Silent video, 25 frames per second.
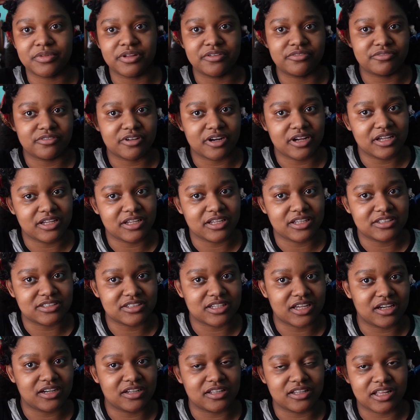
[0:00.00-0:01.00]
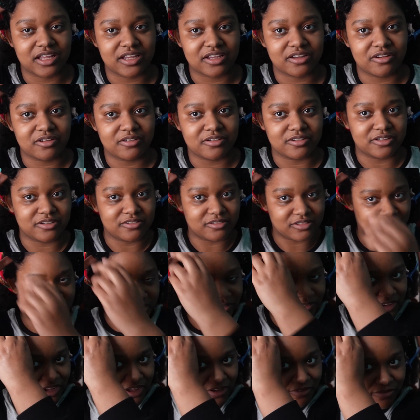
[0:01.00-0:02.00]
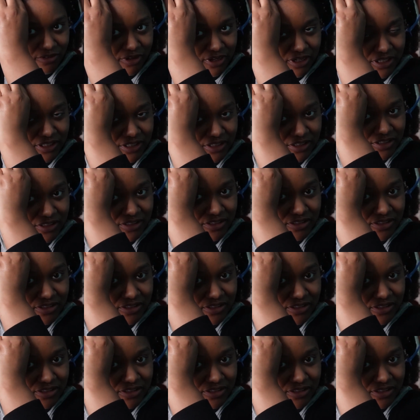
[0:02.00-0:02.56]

the front, it's kind of like, oh, you only have got 1.